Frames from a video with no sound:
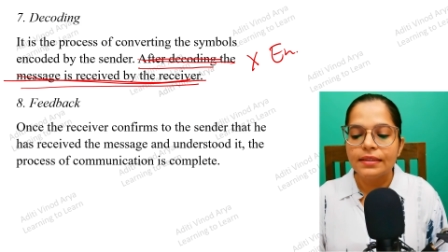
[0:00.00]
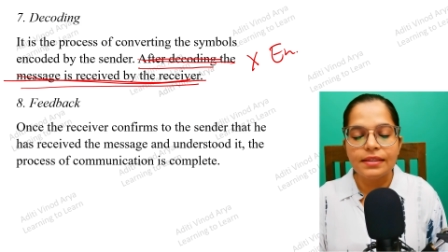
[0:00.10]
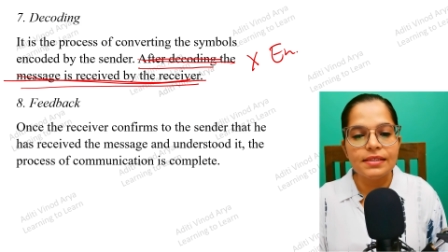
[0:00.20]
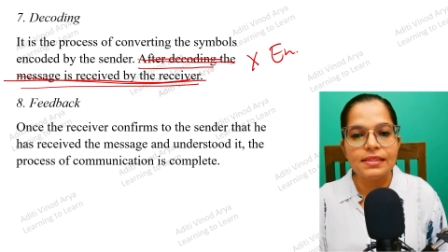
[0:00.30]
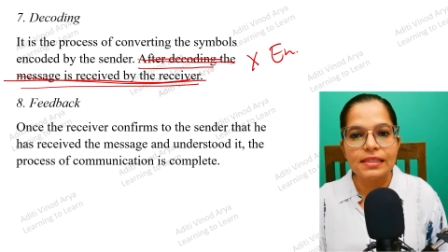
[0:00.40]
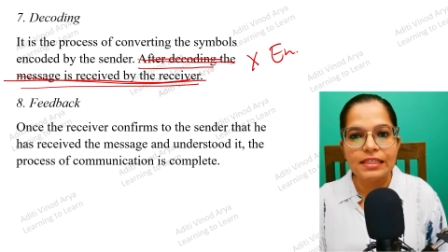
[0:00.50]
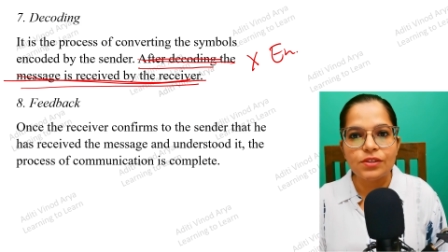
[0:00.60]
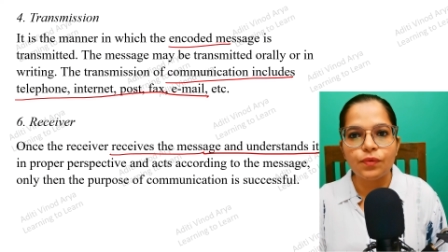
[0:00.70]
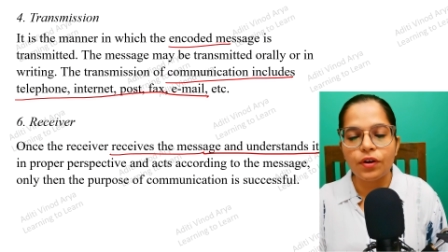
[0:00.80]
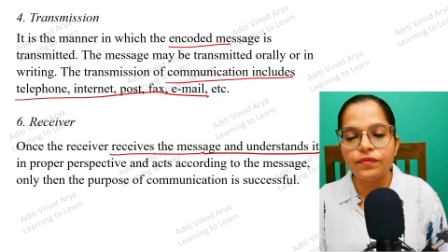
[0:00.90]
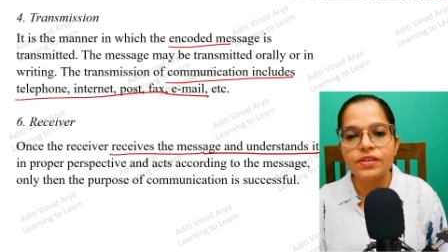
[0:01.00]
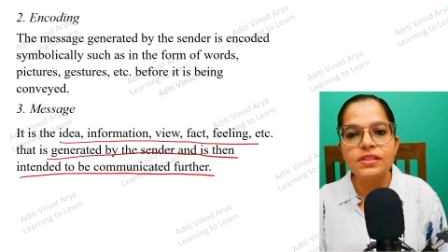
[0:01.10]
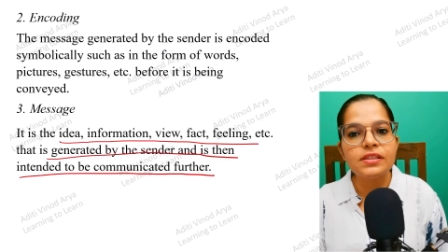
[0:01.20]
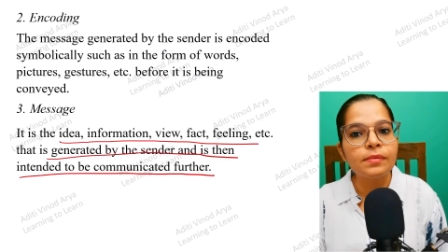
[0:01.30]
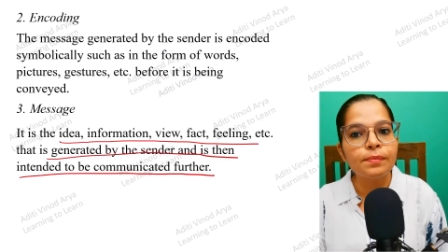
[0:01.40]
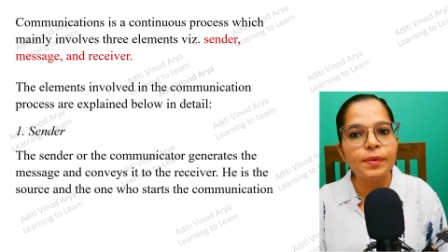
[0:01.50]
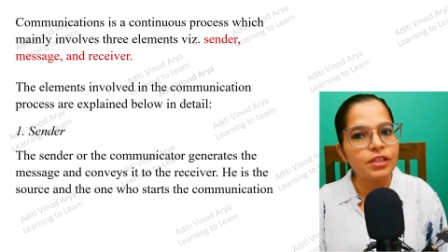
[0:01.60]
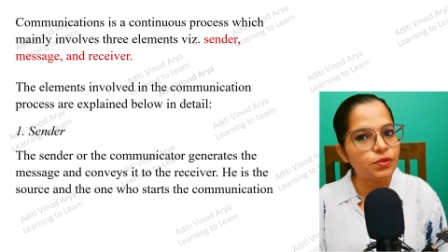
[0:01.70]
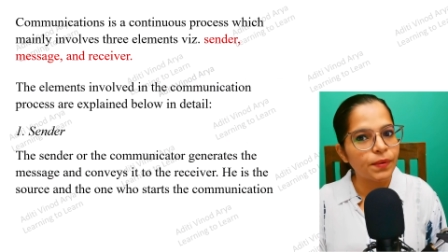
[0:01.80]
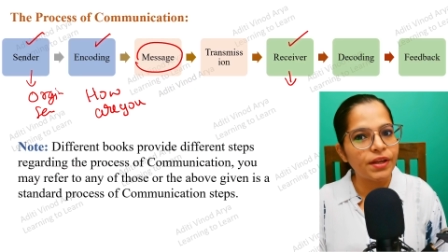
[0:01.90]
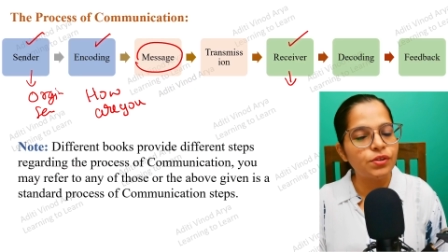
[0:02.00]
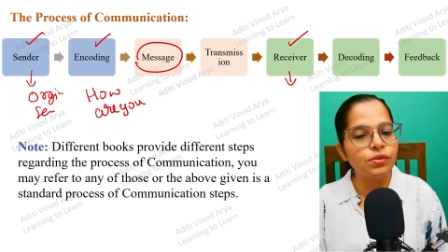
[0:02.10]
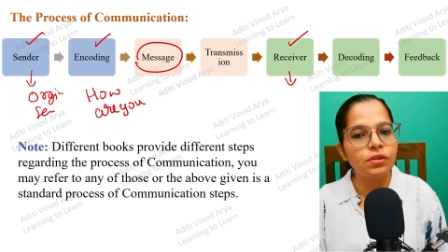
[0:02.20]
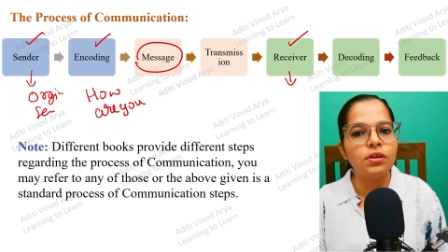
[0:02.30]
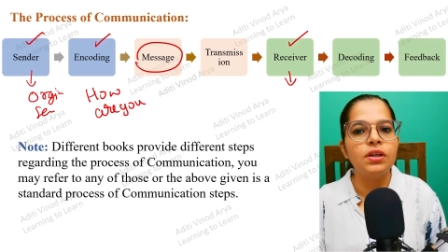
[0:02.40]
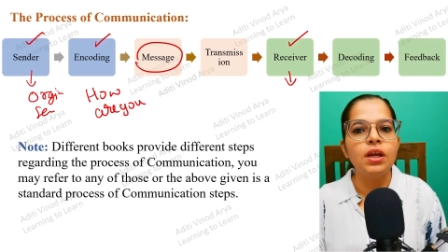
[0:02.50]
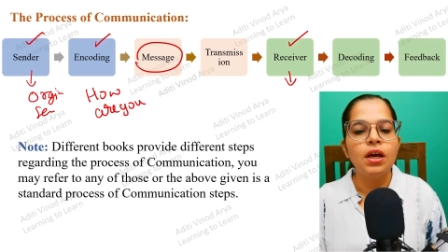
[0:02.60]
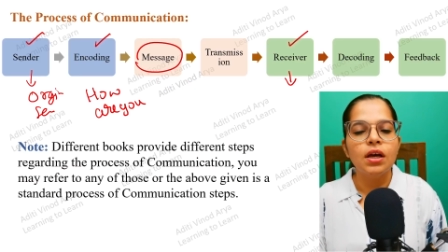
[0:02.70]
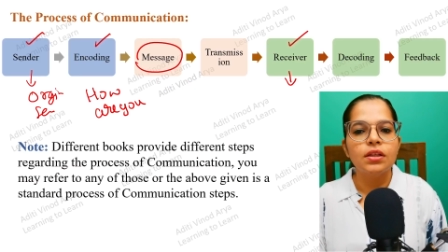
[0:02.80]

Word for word: this is one of the simplest way to learn